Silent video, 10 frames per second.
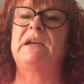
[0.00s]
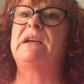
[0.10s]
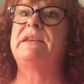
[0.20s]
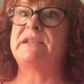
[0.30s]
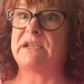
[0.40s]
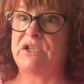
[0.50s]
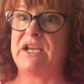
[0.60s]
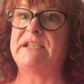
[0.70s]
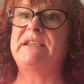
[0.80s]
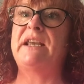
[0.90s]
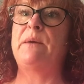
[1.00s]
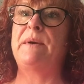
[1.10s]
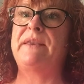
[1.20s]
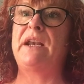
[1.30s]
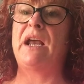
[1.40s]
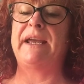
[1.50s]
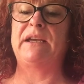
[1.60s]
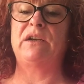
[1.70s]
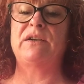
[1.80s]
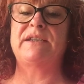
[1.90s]
There's a shed in there where the
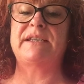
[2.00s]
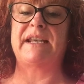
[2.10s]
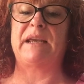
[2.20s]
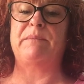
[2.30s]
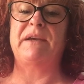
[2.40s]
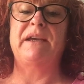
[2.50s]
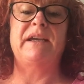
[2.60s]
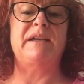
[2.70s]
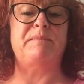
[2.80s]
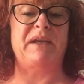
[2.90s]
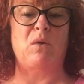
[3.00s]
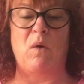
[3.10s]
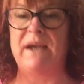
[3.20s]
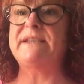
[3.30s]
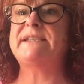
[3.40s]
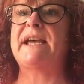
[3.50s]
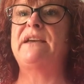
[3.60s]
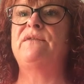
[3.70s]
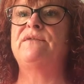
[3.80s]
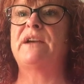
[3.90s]
lion could sleep. He'd be quite
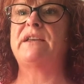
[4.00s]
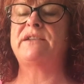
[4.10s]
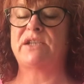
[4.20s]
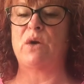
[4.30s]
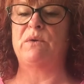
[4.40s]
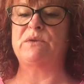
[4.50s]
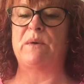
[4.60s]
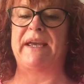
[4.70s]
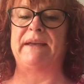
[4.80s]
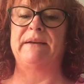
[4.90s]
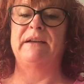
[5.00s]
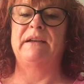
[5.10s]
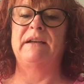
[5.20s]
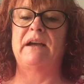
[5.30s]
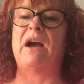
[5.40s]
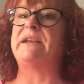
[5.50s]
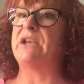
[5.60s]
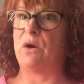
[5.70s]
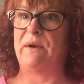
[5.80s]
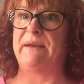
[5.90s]
safe, and so would we. I
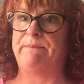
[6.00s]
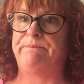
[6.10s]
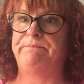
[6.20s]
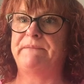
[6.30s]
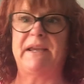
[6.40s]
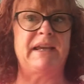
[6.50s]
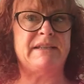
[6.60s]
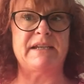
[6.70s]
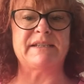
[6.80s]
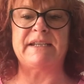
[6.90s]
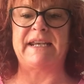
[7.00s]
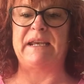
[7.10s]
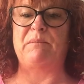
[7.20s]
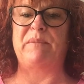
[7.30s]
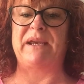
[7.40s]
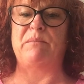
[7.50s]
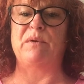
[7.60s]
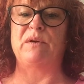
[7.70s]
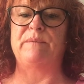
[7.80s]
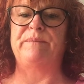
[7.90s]
know him. He doesn't eat
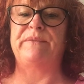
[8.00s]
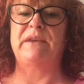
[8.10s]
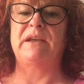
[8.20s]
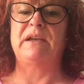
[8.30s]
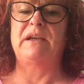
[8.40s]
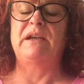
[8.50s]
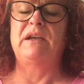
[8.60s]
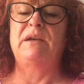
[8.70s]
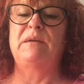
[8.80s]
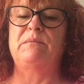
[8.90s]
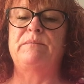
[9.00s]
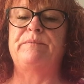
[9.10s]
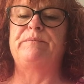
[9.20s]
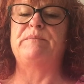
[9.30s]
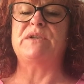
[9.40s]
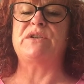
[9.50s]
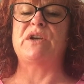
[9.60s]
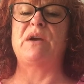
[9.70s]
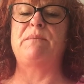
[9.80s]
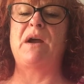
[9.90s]
people.
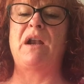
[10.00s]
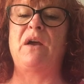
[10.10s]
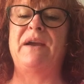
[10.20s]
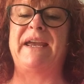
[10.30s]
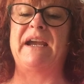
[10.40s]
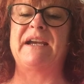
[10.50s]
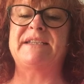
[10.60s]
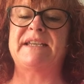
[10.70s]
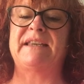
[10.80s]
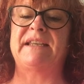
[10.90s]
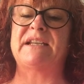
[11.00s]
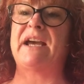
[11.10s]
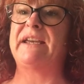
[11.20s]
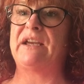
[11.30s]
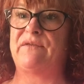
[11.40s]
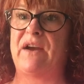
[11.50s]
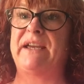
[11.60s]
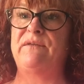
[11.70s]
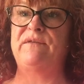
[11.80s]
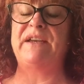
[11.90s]
Monsieur Merlot here has said that if I
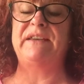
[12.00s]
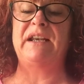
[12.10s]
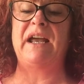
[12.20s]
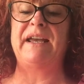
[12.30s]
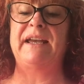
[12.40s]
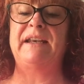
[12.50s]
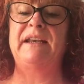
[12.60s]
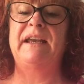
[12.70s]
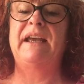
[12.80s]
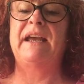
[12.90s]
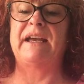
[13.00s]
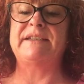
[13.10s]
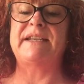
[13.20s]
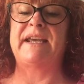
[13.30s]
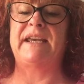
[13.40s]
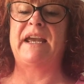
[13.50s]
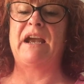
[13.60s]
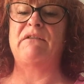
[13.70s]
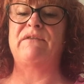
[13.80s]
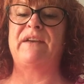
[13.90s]
can feed the lion and take
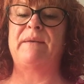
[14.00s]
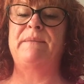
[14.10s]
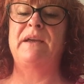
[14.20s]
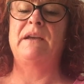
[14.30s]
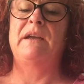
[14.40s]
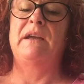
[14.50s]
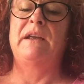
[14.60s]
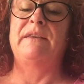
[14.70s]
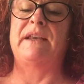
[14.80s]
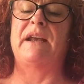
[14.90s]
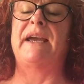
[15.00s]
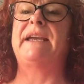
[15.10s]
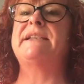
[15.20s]
care of him, then I can